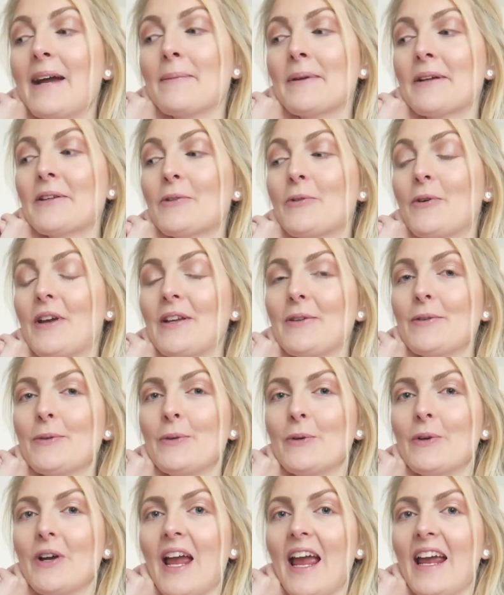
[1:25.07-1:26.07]
I'm not going to
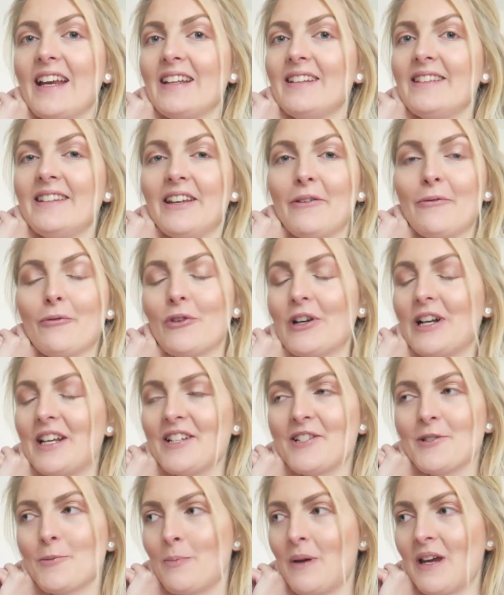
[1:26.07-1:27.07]
do anything
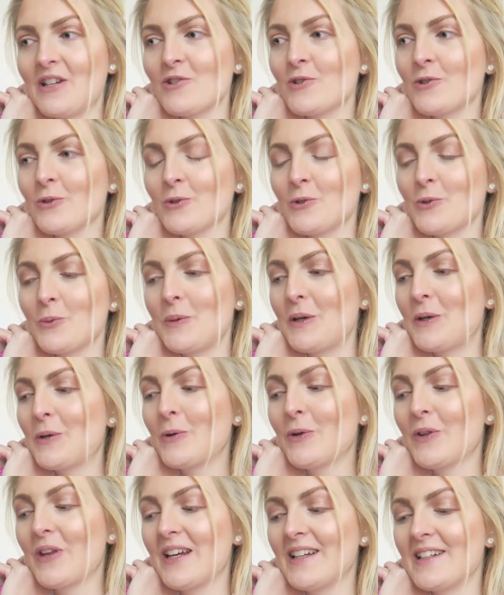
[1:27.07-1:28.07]
really special to be
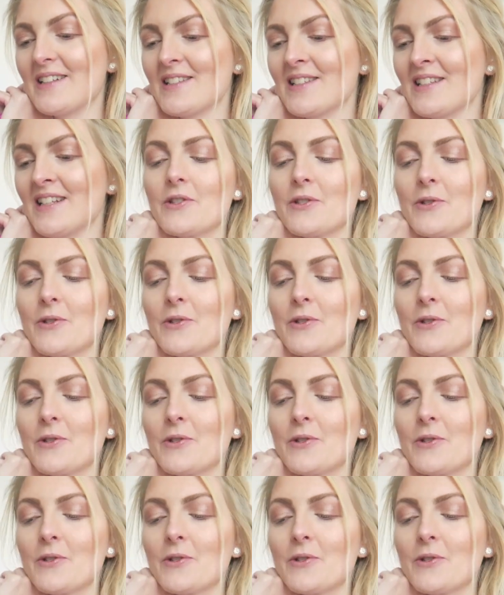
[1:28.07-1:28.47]
honest.